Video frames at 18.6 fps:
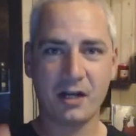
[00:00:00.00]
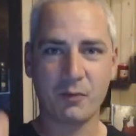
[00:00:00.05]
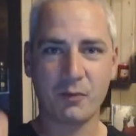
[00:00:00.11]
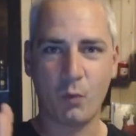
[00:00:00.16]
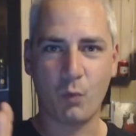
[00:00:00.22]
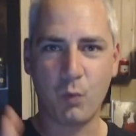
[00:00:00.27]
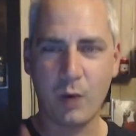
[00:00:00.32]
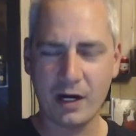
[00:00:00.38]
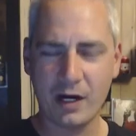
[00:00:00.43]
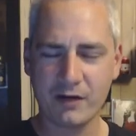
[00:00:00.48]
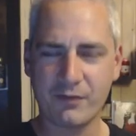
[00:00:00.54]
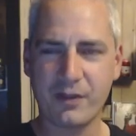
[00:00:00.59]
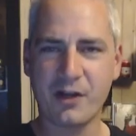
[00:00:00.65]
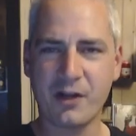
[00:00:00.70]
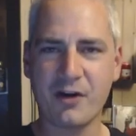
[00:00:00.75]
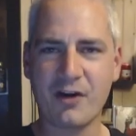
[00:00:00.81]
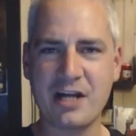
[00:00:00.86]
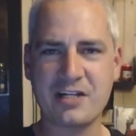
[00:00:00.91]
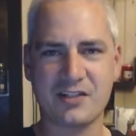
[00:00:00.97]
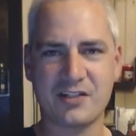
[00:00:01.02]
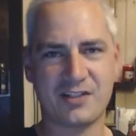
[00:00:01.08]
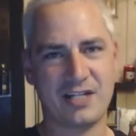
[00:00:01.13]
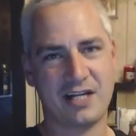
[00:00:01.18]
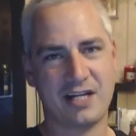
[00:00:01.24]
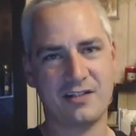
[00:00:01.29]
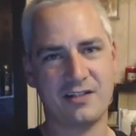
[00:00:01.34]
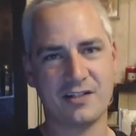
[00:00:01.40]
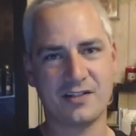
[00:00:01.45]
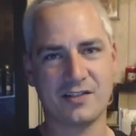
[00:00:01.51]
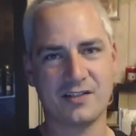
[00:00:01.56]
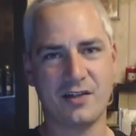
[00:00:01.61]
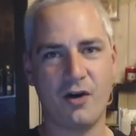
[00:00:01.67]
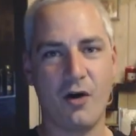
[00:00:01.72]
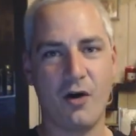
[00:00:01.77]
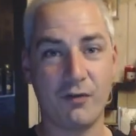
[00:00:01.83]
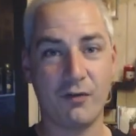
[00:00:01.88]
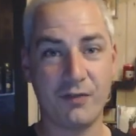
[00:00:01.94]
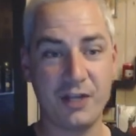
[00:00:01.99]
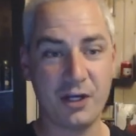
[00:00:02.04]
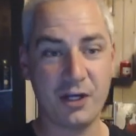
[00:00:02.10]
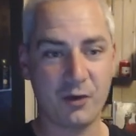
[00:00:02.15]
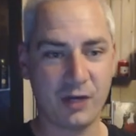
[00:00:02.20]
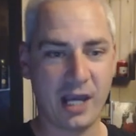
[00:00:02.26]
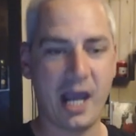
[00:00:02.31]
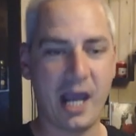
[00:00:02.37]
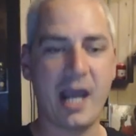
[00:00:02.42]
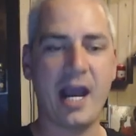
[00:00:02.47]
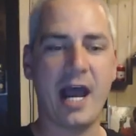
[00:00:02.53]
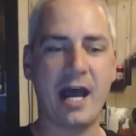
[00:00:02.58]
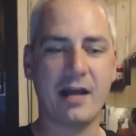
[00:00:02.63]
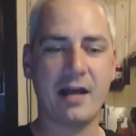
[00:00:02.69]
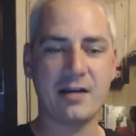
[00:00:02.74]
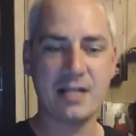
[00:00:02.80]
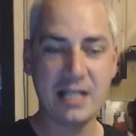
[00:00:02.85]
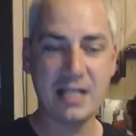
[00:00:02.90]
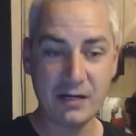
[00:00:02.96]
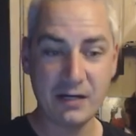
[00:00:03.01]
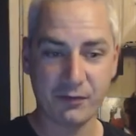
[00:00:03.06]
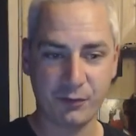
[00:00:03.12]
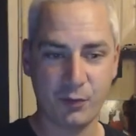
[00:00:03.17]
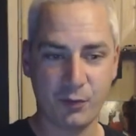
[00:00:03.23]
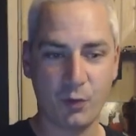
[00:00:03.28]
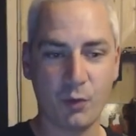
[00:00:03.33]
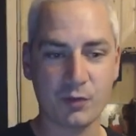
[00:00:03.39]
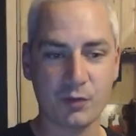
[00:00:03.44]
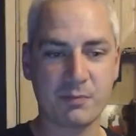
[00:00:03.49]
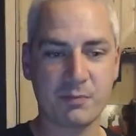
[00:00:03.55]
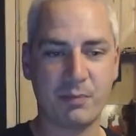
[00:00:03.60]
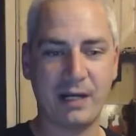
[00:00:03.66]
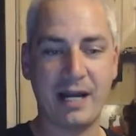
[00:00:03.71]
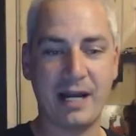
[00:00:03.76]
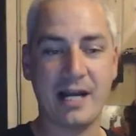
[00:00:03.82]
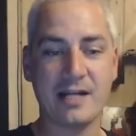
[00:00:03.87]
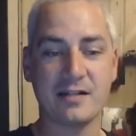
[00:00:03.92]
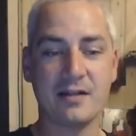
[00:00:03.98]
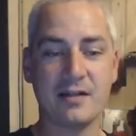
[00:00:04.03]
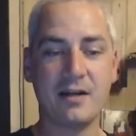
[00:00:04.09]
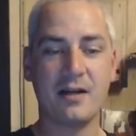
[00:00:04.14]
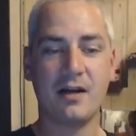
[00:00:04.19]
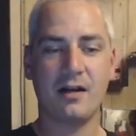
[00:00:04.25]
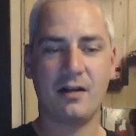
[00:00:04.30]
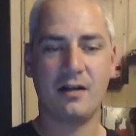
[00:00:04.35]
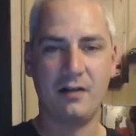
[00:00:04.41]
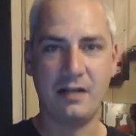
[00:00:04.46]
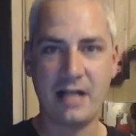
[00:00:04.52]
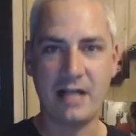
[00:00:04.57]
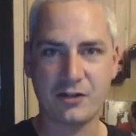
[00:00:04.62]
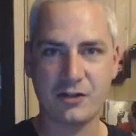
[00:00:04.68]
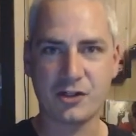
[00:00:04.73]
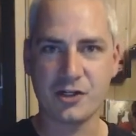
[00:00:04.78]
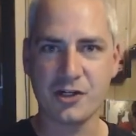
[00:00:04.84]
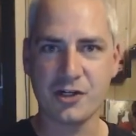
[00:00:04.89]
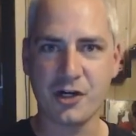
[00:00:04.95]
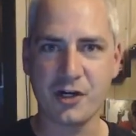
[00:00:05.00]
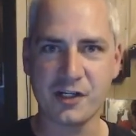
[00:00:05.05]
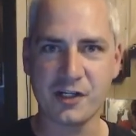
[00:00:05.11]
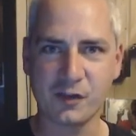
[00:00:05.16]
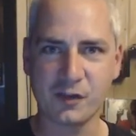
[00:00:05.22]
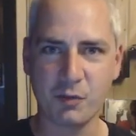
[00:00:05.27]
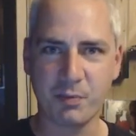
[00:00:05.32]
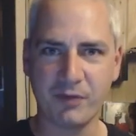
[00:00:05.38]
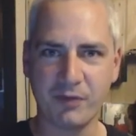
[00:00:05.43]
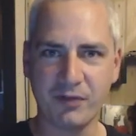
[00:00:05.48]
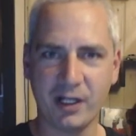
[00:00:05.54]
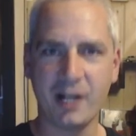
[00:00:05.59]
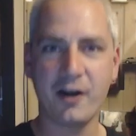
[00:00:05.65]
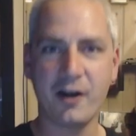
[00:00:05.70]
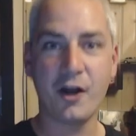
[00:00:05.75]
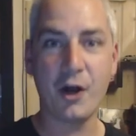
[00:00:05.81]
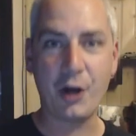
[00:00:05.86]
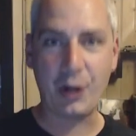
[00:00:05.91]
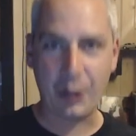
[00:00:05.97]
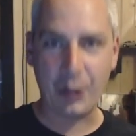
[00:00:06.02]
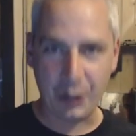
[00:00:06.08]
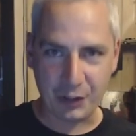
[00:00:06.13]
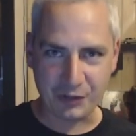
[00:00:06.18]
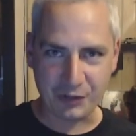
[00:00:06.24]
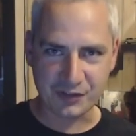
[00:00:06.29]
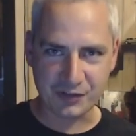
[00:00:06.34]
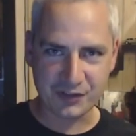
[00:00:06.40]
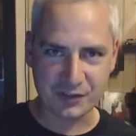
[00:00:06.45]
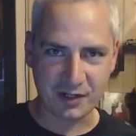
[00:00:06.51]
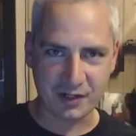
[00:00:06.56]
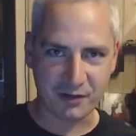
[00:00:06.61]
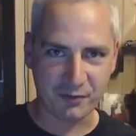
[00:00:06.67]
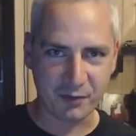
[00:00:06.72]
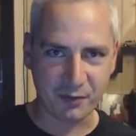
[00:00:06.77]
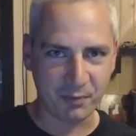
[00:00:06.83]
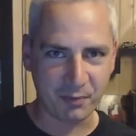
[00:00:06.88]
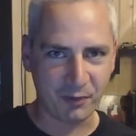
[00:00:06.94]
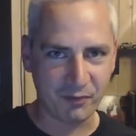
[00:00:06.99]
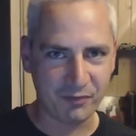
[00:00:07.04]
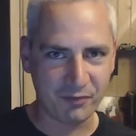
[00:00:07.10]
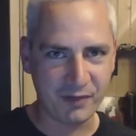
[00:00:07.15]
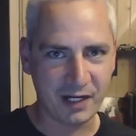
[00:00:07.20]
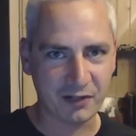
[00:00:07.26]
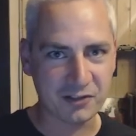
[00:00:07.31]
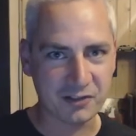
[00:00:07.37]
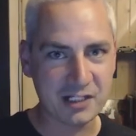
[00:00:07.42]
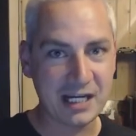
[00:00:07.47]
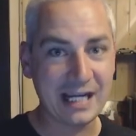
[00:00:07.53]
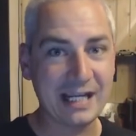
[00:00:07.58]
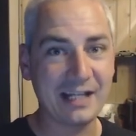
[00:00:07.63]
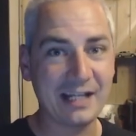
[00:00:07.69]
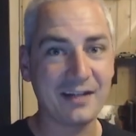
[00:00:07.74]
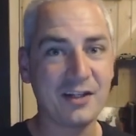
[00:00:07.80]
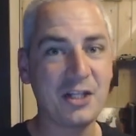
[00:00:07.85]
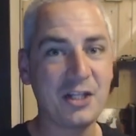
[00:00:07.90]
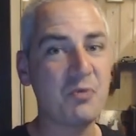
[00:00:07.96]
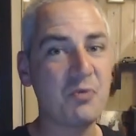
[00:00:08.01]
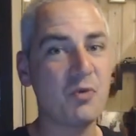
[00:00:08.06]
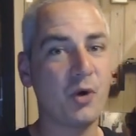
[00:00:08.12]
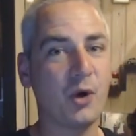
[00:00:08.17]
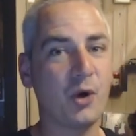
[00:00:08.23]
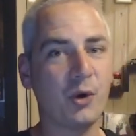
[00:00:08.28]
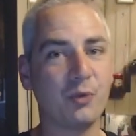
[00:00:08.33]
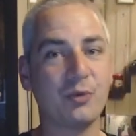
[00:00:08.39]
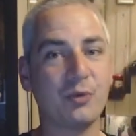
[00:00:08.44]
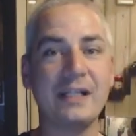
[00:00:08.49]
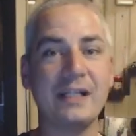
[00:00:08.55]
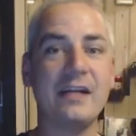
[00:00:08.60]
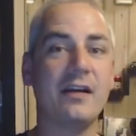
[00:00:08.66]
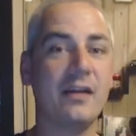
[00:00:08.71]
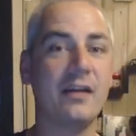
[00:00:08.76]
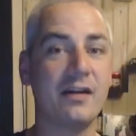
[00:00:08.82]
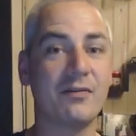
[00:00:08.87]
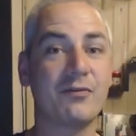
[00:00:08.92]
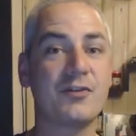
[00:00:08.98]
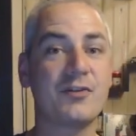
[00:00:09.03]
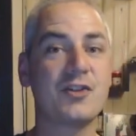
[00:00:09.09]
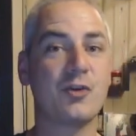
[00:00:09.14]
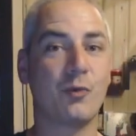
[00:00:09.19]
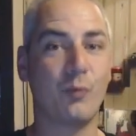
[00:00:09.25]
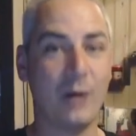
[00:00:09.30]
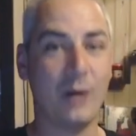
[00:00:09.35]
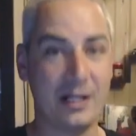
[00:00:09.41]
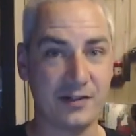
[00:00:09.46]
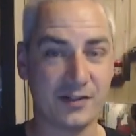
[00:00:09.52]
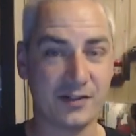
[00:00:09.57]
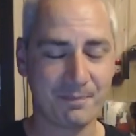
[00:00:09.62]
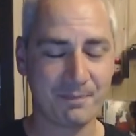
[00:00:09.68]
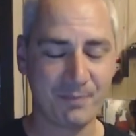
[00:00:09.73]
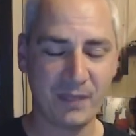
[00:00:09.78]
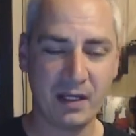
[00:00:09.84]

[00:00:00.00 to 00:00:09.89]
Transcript: One of the greatest actors of the UK, and he, of course, played legendary supervillain Ernst Stavro Blofeld in You Only Live Twice.